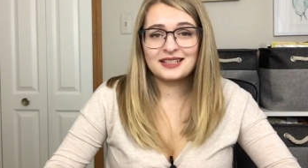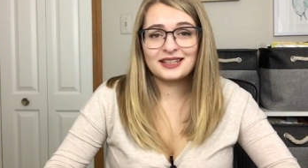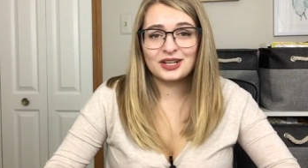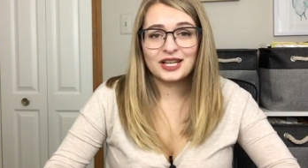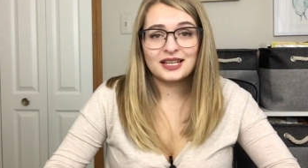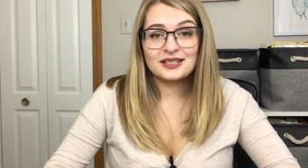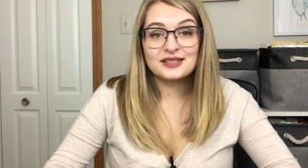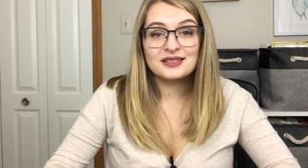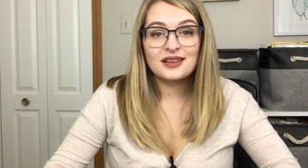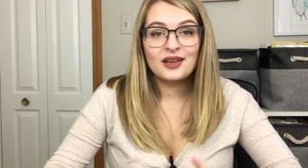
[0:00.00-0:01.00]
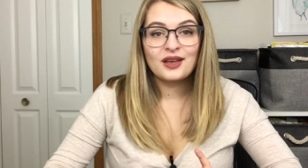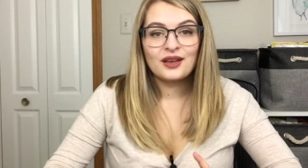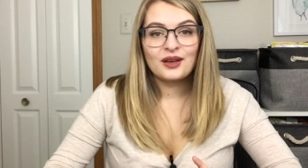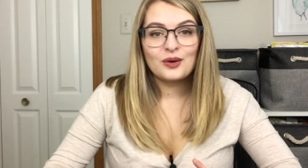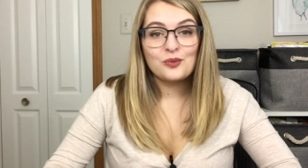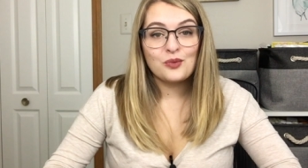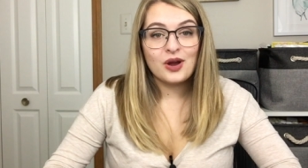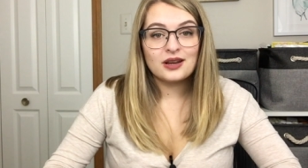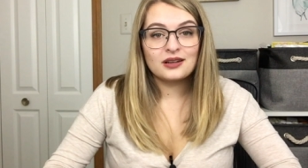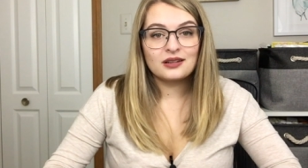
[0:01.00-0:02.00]
There is
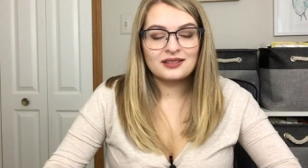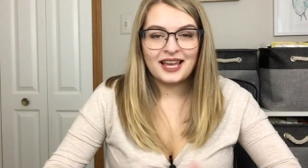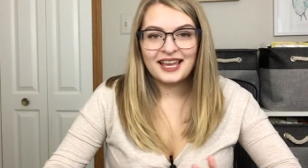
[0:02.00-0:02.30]
one,